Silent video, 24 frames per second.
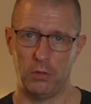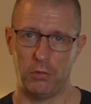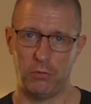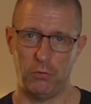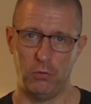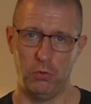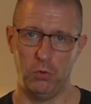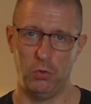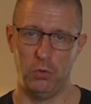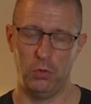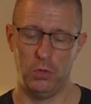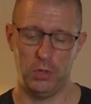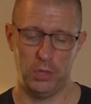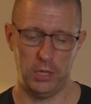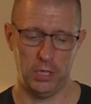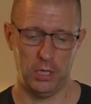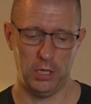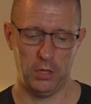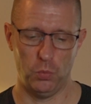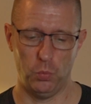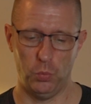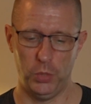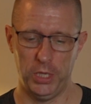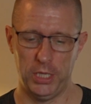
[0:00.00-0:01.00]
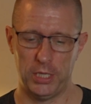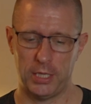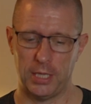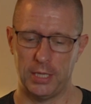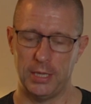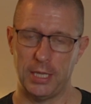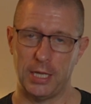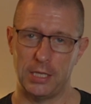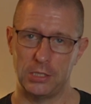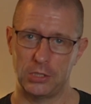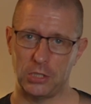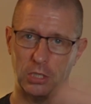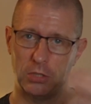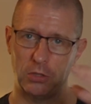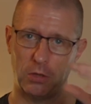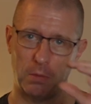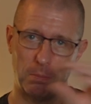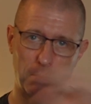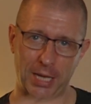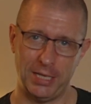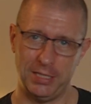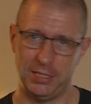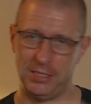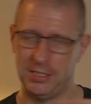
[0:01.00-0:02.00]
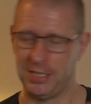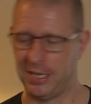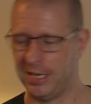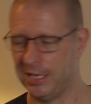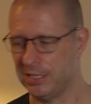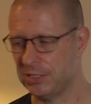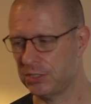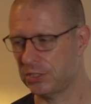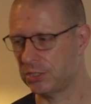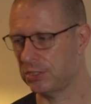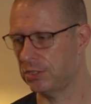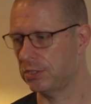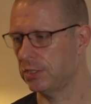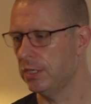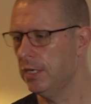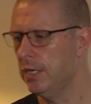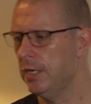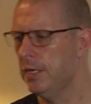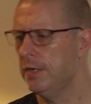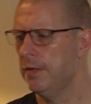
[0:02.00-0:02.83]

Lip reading: through the week, and that's under my tasks.